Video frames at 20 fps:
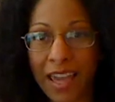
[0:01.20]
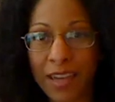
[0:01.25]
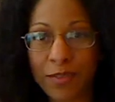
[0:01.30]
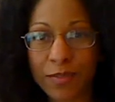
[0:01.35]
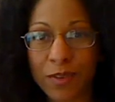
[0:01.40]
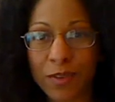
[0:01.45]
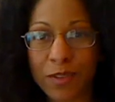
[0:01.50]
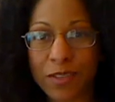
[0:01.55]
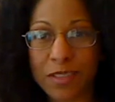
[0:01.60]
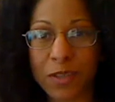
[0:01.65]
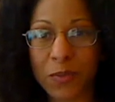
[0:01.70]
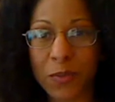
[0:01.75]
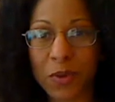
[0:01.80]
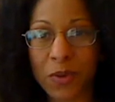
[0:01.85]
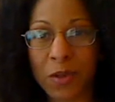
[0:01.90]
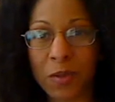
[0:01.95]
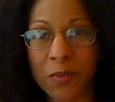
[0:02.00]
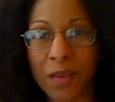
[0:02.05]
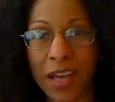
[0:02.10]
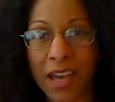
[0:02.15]
Hey folks, and
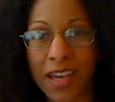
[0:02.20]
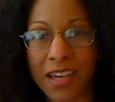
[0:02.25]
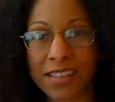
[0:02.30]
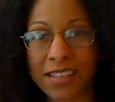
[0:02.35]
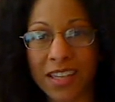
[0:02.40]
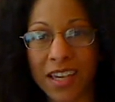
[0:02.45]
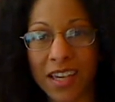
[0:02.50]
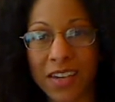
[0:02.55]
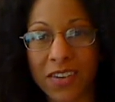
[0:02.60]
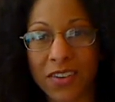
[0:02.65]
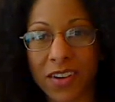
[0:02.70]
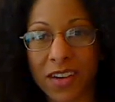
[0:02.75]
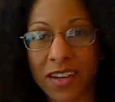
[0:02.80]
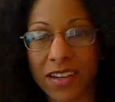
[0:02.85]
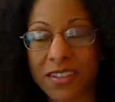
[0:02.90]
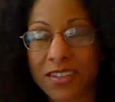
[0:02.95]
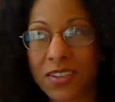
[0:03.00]
welcome to Ask Adria.